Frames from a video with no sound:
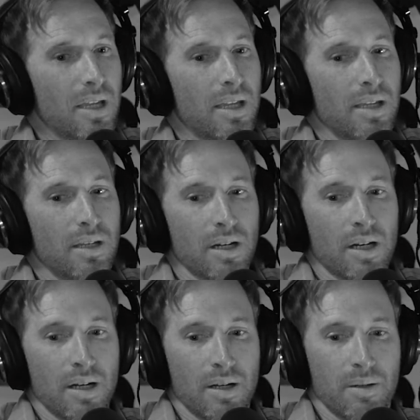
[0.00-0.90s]
it
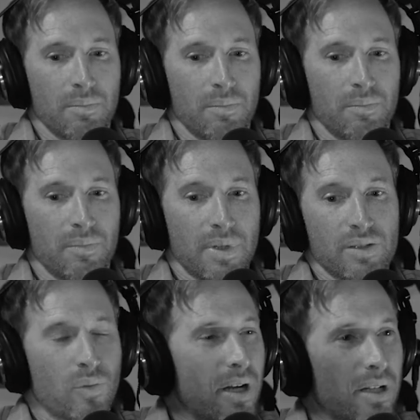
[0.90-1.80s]

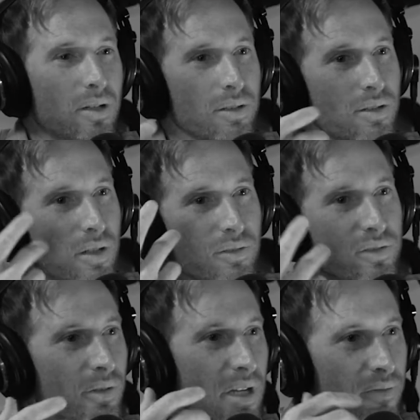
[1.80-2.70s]
that's why I call the show
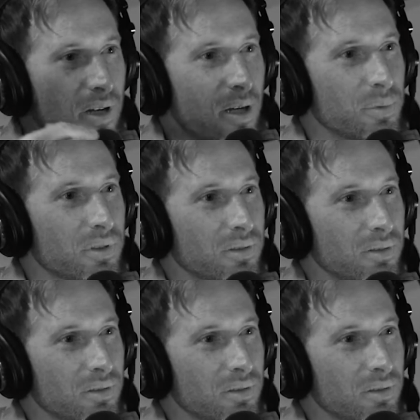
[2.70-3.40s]
SoCal Vibes.